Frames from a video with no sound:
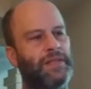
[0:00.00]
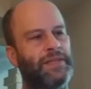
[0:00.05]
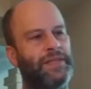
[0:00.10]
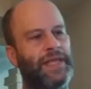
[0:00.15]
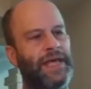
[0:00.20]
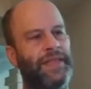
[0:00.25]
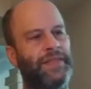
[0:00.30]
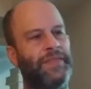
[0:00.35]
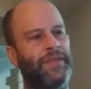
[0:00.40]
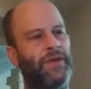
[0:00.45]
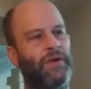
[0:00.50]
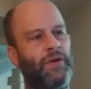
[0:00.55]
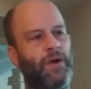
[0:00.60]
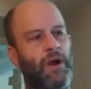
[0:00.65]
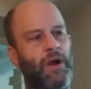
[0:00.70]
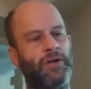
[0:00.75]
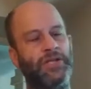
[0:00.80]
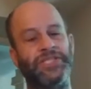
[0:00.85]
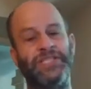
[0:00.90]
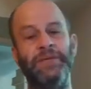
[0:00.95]
then there
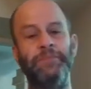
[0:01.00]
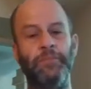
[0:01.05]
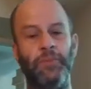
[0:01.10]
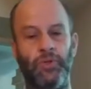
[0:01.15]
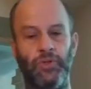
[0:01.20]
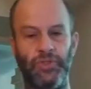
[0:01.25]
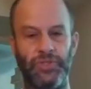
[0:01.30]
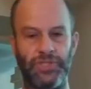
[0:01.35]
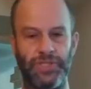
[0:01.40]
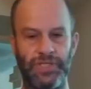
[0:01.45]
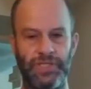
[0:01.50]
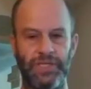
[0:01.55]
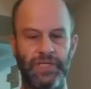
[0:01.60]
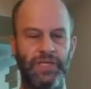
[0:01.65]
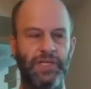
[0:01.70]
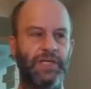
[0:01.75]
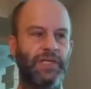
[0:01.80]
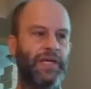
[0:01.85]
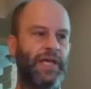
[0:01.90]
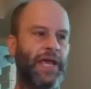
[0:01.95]
are symbols
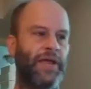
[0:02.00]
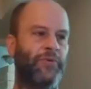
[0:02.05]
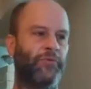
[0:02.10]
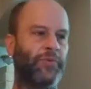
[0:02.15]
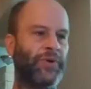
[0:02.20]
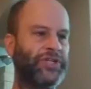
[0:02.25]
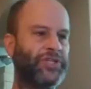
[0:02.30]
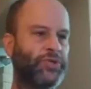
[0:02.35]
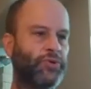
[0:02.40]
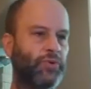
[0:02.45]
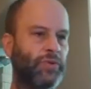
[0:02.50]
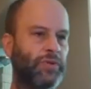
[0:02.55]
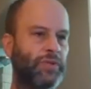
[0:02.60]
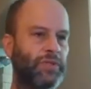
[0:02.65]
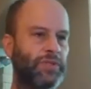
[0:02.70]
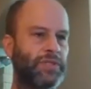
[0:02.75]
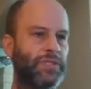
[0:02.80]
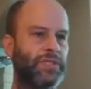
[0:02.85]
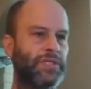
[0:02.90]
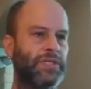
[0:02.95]
and
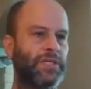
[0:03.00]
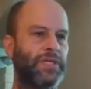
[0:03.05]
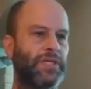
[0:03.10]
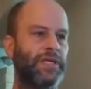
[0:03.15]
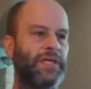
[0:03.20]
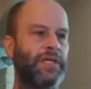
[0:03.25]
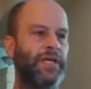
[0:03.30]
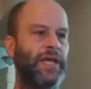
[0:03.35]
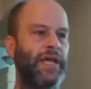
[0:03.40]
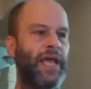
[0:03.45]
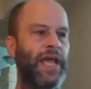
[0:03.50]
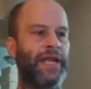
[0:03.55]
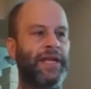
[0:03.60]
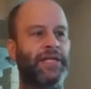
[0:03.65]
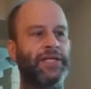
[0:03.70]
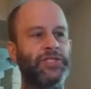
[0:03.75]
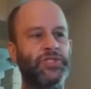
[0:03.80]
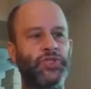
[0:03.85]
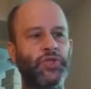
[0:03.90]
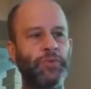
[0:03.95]
rituals and
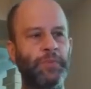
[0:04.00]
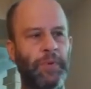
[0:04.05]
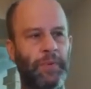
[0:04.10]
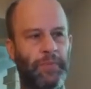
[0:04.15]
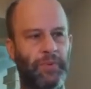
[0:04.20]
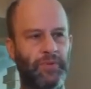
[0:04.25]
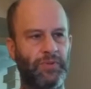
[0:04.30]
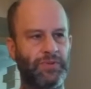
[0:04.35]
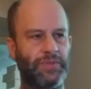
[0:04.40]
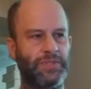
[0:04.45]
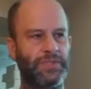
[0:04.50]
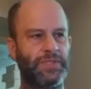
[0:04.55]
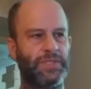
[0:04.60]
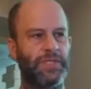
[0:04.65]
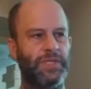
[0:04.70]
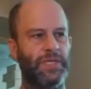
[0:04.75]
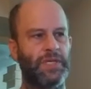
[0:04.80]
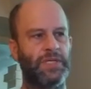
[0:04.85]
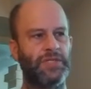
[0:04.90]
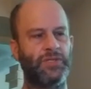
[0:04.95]
consumables.
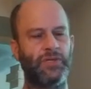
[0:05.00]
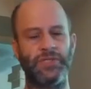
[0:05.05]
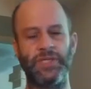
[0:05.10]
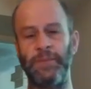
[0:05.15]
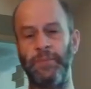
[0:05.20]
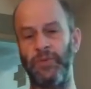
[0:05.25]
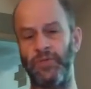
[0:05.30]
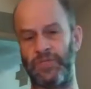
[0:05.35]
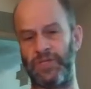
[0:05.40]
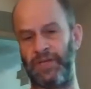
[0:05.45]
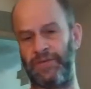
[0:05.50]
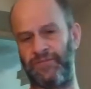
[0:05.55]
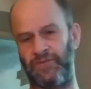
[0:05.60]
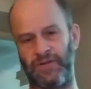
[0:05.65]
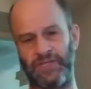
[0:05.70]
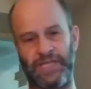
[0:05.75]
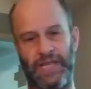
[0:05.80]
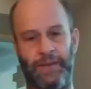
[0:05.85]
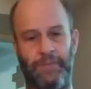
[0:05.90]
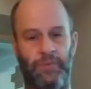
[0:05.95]
So symbols, uh, for
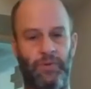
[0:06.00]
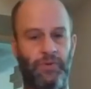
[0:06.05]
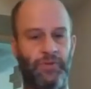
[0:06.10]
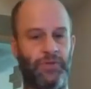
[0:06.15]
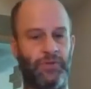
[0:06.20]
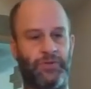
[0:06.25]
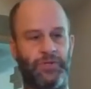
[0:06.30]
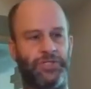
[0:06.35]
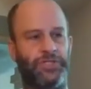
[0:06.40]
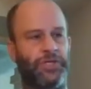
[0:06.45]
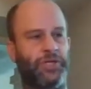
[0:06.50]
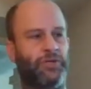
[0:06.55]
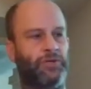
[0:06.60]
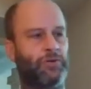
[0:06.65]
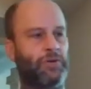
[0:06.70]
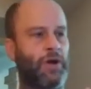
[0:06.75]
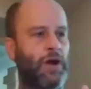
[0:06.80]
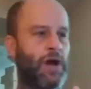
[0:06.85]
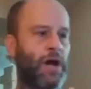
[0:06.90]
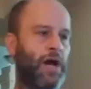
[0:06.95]
example, the Christian
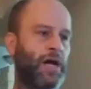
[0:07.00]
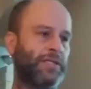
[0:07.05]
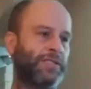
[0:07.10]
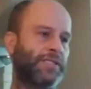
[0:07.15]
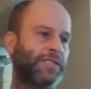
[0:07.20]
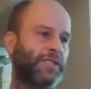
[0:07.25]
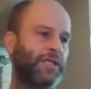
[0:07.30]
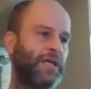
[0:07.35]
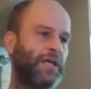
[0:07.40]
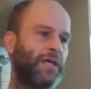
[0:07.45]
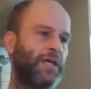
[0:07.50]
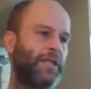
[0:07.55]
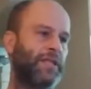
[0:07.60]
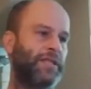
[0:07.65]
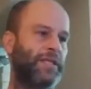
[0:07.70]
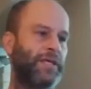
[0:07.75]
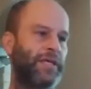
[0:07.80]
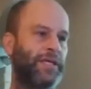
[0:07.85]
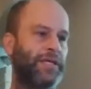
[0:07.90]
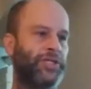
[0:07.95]
cross,
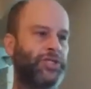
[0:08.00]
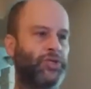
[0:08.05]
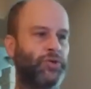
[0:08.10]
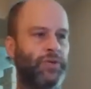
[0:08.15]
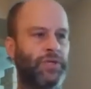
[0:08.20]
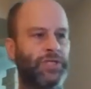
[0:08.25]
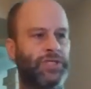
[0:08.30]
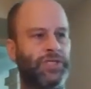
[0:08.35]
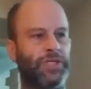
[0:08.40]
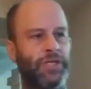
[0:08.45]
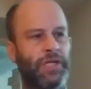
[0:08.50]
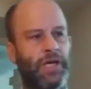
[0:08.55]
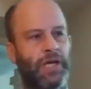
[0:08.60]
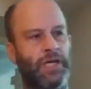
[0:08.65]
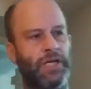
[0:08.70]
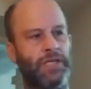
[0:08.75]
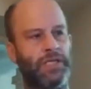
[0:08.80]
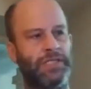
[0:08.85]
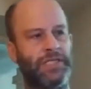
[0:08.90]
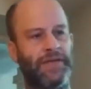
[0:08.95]
the Jewish
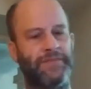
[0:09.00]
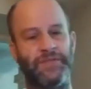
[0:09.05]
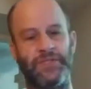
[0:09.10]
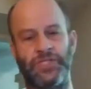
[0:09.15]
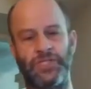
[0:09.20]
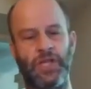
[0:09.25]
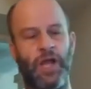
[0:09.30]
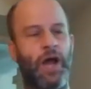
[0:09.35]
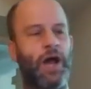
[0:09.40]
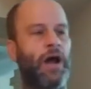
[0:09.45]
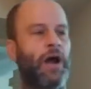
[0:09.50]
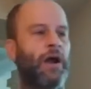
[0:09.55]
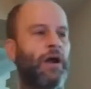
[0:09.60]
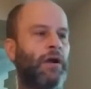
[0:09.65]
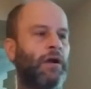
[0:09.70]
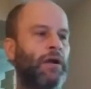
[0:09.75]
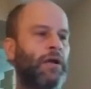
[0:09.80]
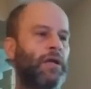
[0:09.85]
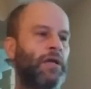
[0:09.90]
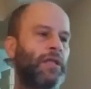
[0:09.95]
uh, David
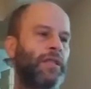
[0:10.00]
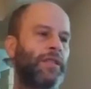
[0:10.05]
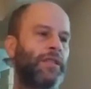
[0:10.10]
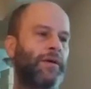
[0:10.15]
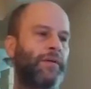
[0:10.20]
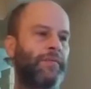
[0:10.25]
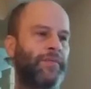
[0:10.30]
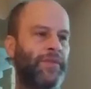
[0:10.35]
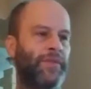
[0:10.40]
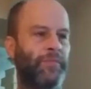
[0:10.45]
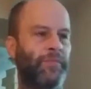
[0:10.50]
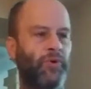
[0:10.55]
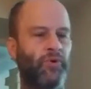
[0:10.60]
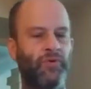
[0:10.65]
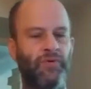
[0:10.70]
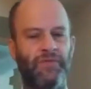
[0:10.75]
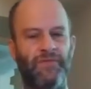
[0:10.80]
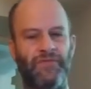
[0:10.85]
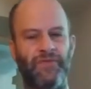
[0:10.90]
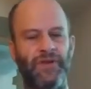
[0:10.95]
Star, the, the,
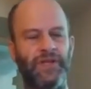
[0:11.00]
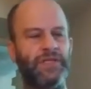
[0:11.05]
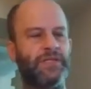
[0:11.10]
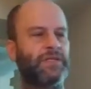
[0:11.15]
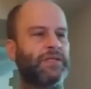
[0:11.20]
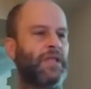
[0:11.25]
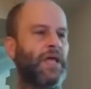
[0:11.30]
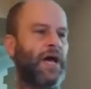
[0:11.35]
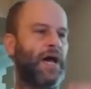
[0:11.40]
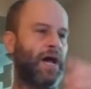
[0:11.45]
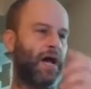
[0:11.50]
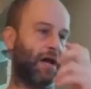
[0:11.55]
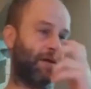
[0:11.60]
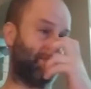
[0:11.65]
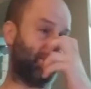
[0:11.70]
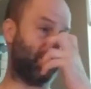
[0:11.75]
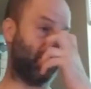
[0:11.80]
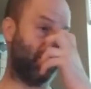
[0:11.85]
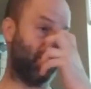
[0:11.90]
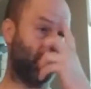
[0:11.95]
Moon for
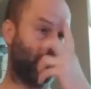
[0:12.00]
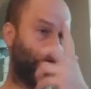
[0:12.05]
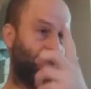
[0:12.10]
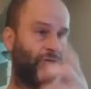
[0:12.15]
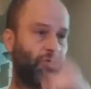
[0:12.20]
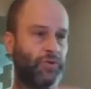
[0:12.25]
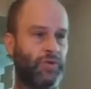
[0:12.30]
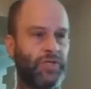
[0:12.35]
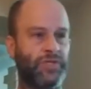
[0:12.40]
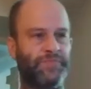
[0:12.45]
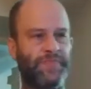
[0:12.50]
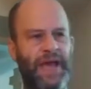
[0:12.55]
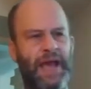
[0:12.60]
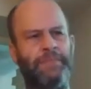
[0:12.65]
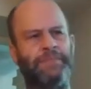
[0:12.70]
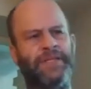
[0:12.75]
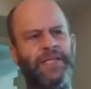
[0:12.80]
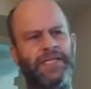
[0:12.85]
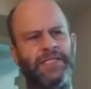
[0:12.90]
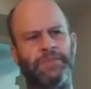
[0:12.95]
Islam, rituals,
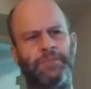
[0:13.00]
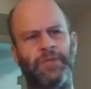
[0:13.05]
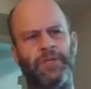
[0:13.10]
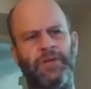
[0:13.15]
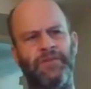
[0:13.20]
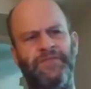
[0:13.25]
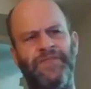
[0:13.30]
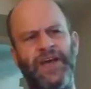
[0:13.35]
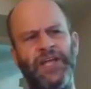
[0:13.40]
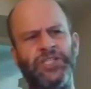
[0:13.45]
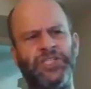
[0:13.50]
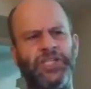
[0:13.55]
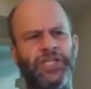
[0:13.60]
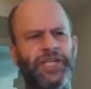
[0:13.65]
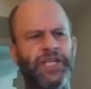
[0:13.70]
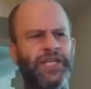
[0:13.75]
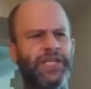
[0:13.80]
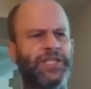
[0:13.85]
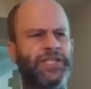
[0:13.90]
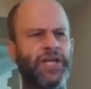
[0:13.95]
baptism, confession,
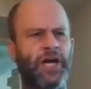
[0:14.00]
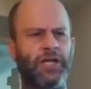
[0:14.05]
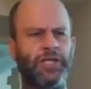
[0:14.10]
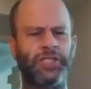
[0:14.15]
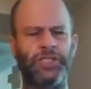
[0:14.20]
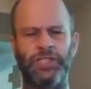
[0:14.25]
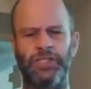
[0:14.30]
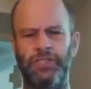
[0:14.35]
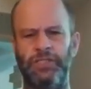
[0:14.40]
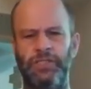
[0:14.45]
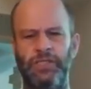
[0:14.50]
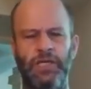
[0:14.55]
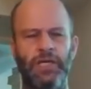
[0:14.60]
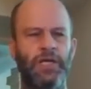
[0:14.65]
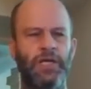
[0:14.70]
induction,